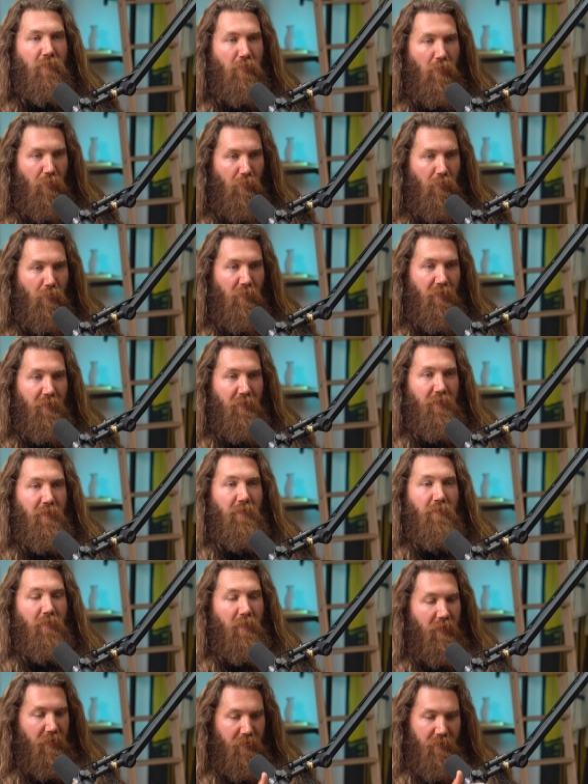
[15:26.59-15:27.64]
go to work,
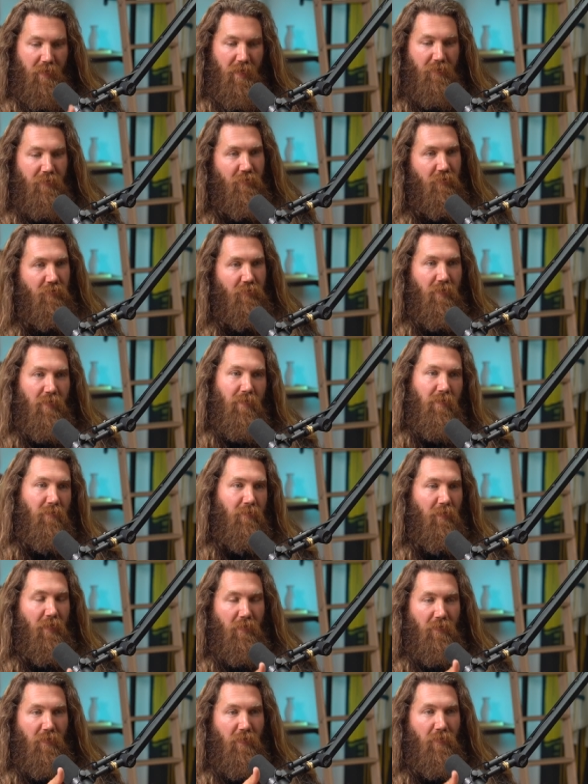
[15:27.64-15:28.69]
like get this done.
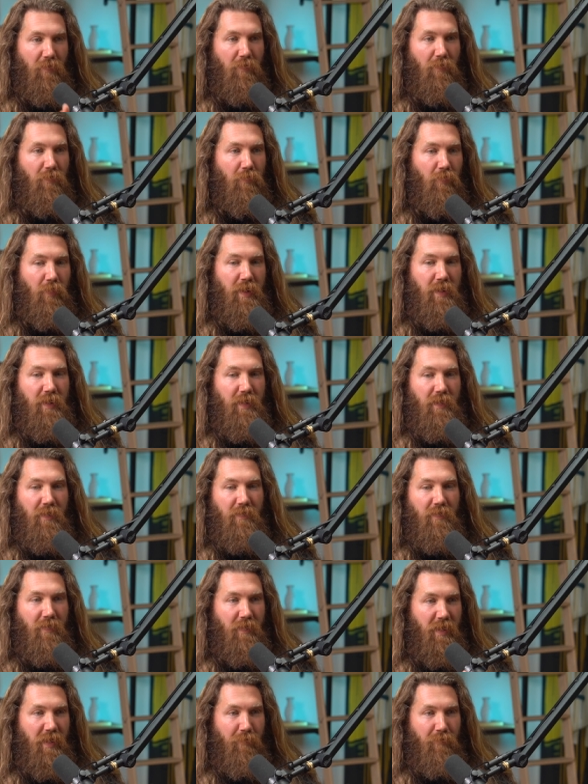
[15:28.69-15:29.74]
Like there, we needed
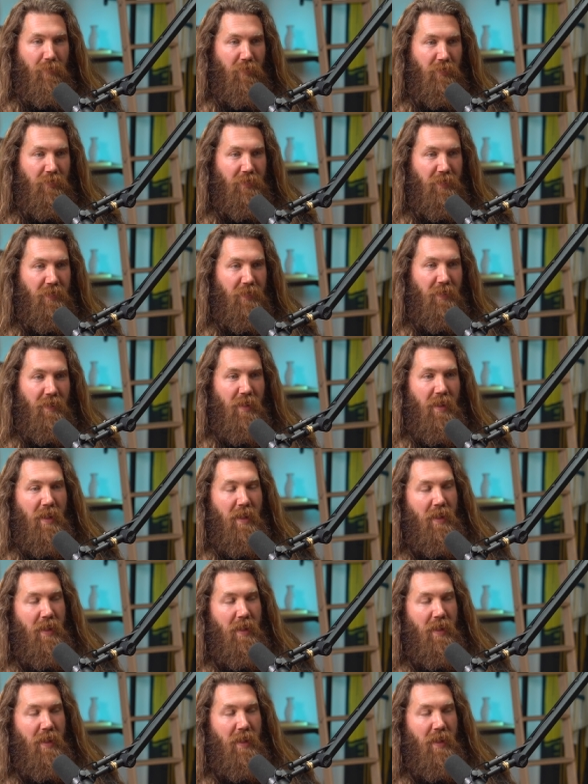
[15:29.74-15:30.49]
to keep pushing.